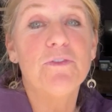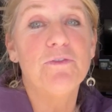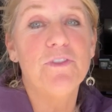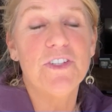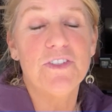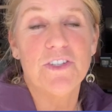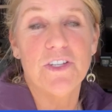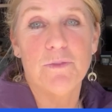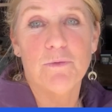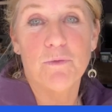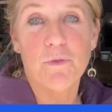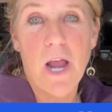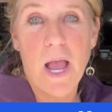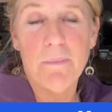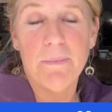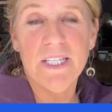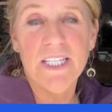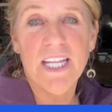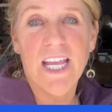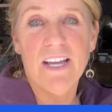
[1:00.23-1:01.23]
Visit
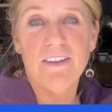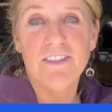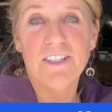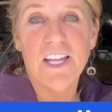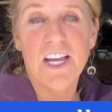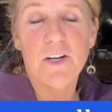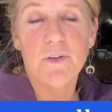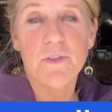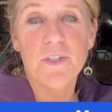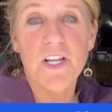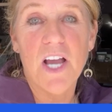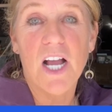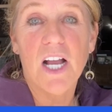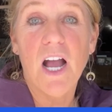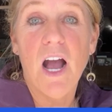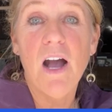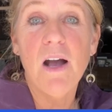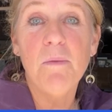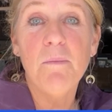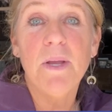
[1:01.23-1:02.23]

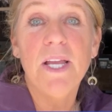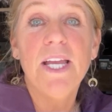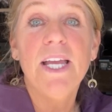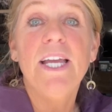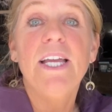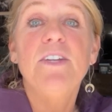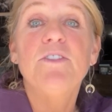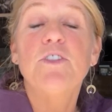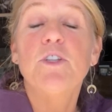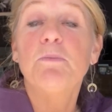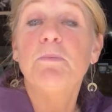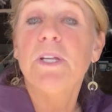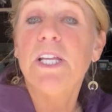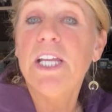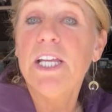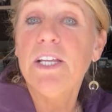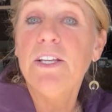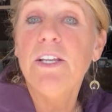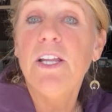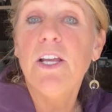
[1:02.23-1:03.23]
robyncavallaro.com to
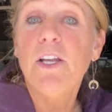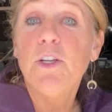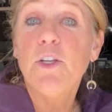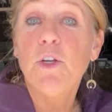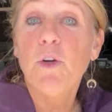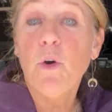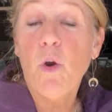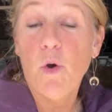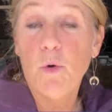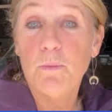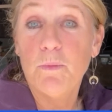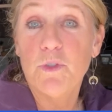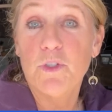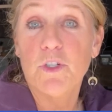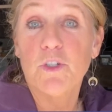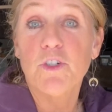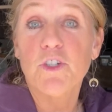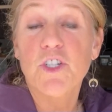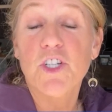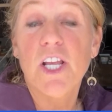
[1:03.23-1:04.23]
begin your home
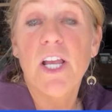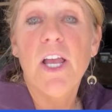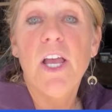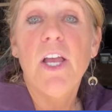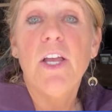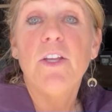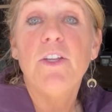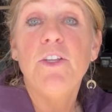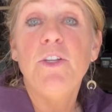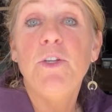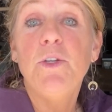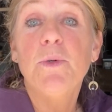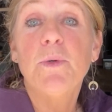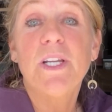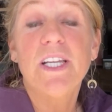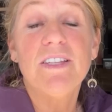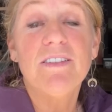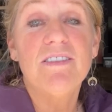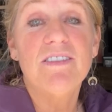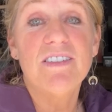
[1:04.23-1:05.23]
search. You
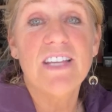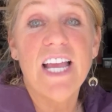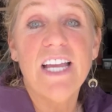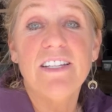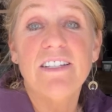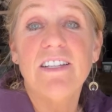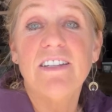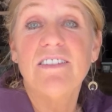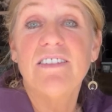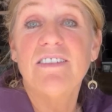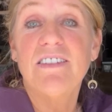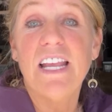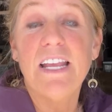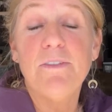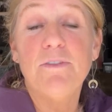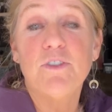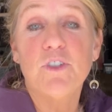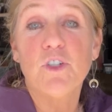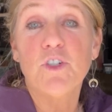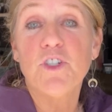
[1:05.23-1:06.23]
can
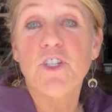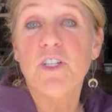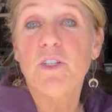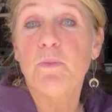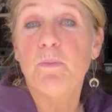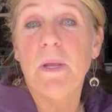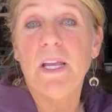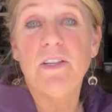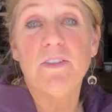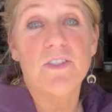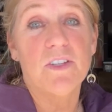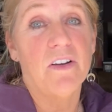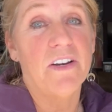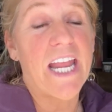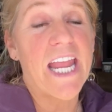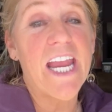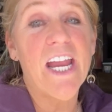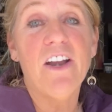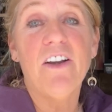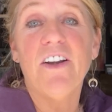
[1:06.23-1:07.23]
save searches based on
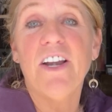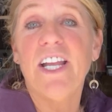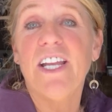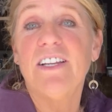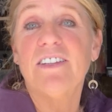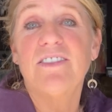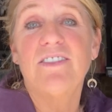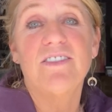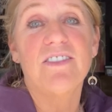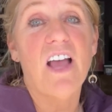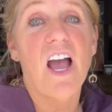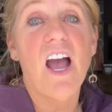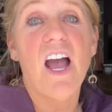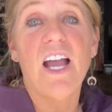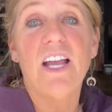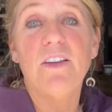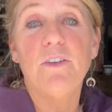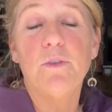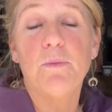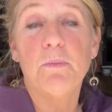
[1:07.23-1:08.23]
area,
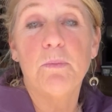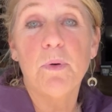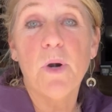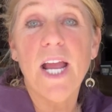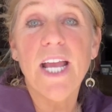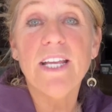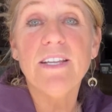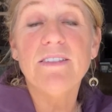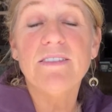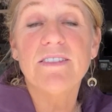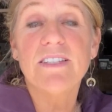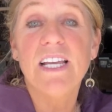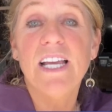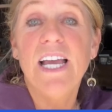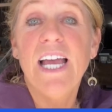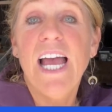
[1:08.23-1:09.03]
size, price,